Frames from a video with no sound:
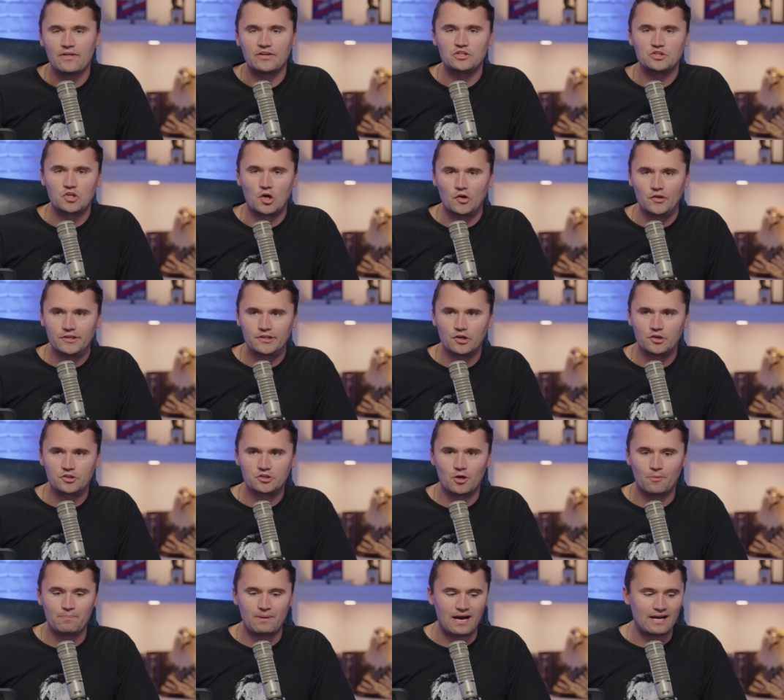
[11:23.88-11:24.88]
That's Charlie Kirk
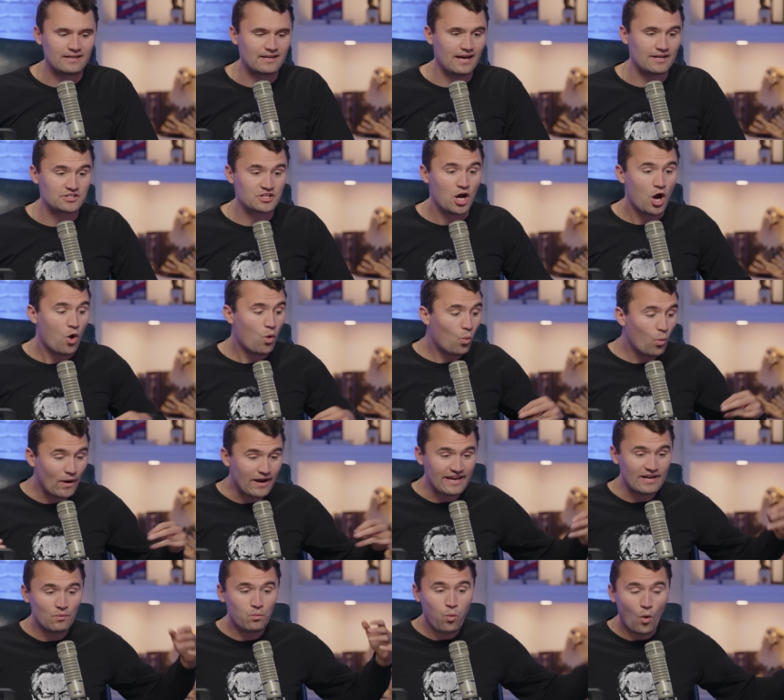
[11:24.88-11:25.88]
Show podcast.
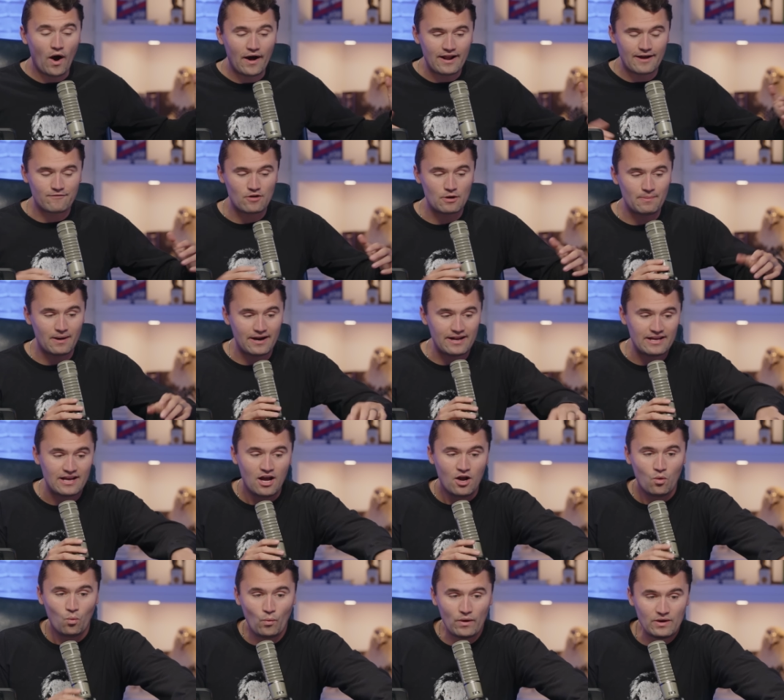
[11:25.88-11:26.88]
We won, everybody.
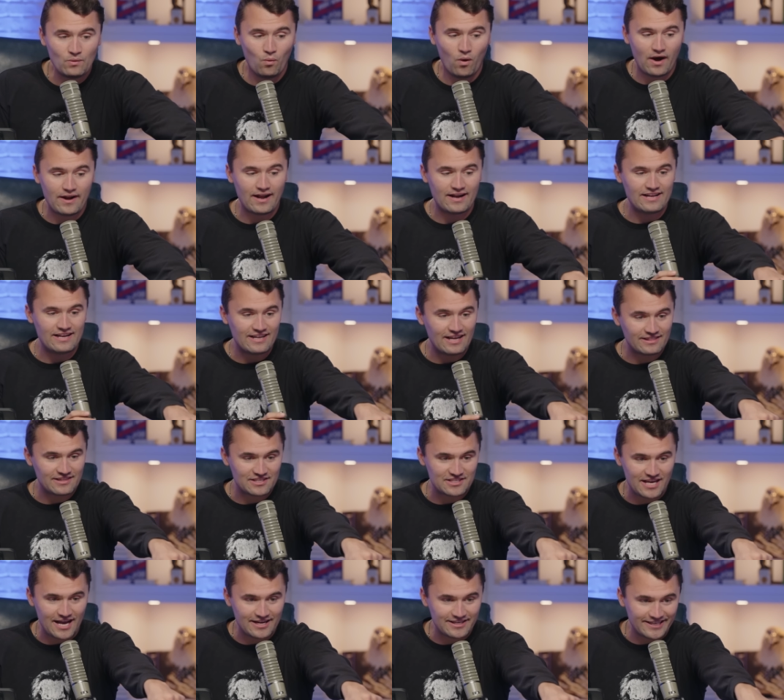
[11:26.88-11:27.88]
We won. I need to get
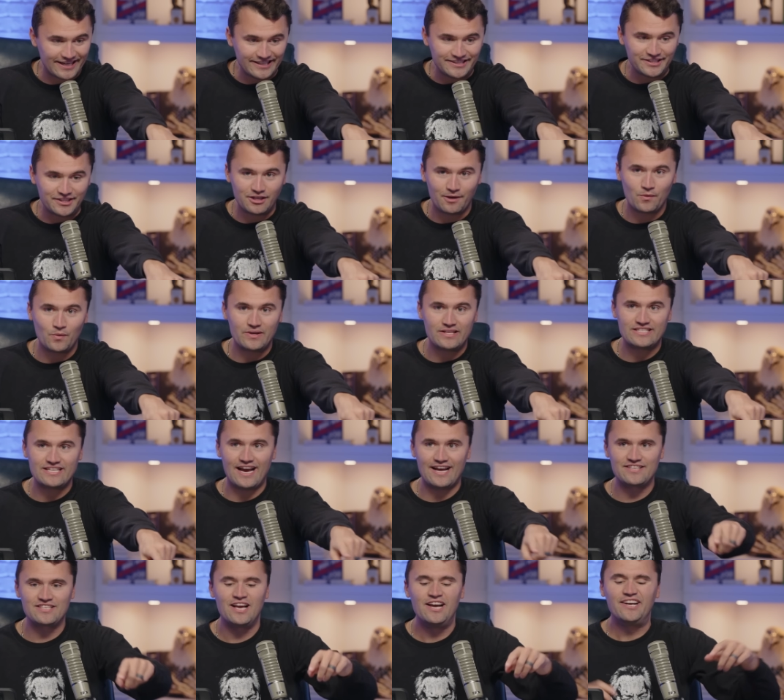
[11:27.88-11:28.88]
this hat. Daisy, can you get me one of these
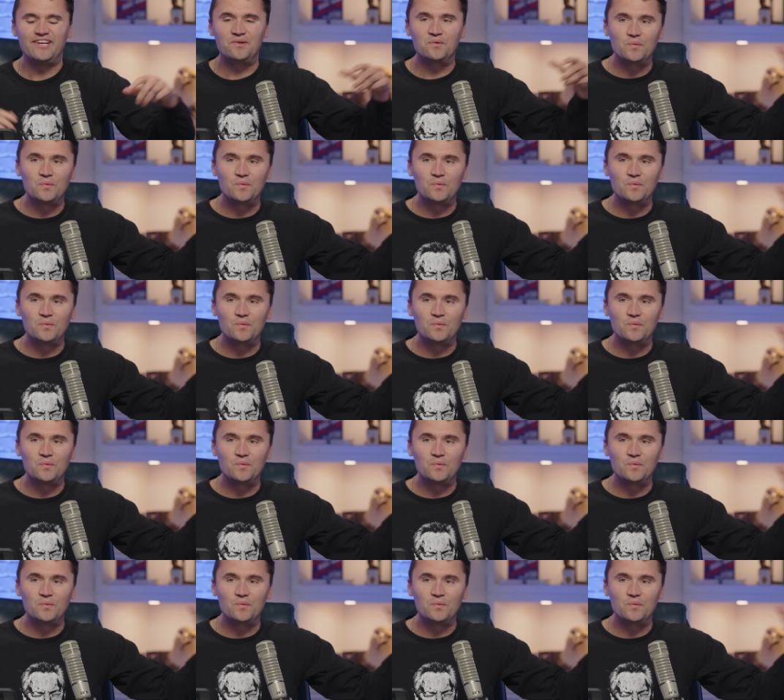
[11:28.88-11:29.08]
hats?